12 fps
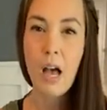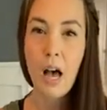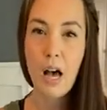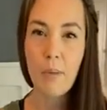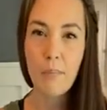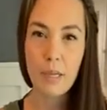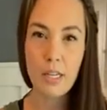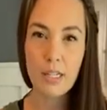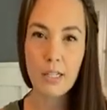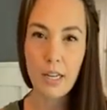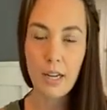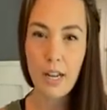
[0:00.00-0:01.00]
But
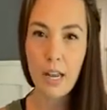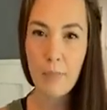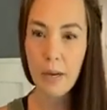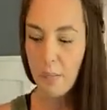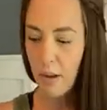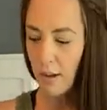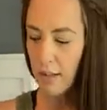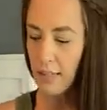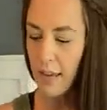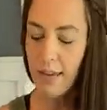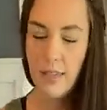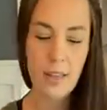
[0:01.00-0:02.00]
it's going to come in a box
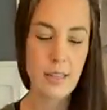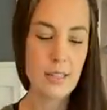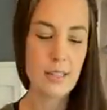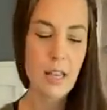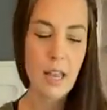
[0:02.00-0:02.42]
like this.